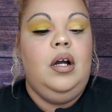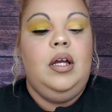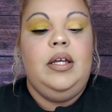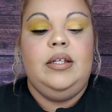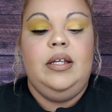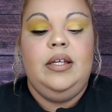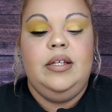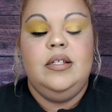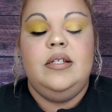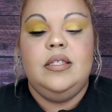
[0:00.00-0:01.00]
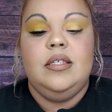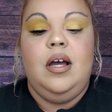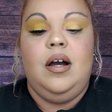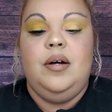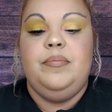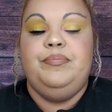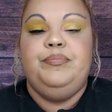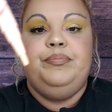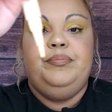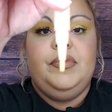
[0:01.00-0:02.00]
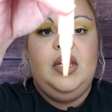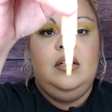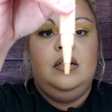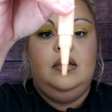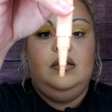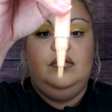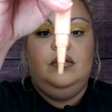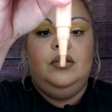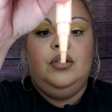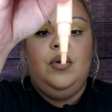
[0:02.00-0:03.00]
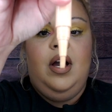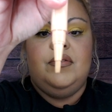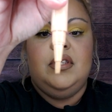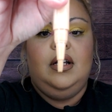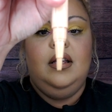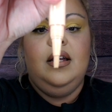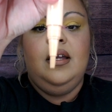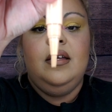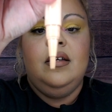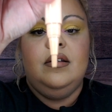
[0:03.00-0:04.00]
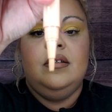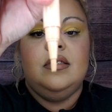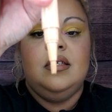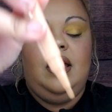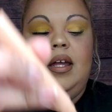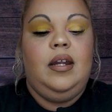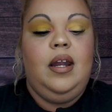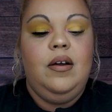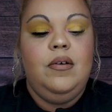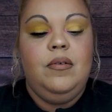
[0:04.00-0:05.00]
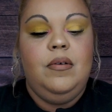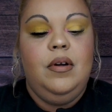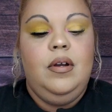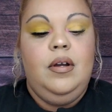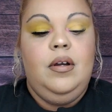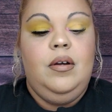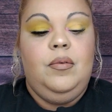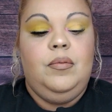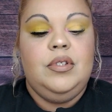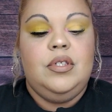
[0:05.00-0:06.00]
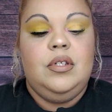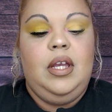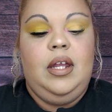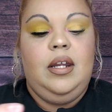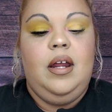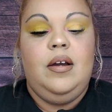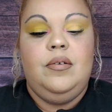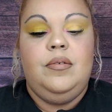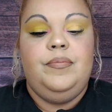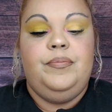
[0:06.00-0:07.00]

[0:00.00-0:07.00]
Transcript: It is, you have to click it to get it out. Once you get it out,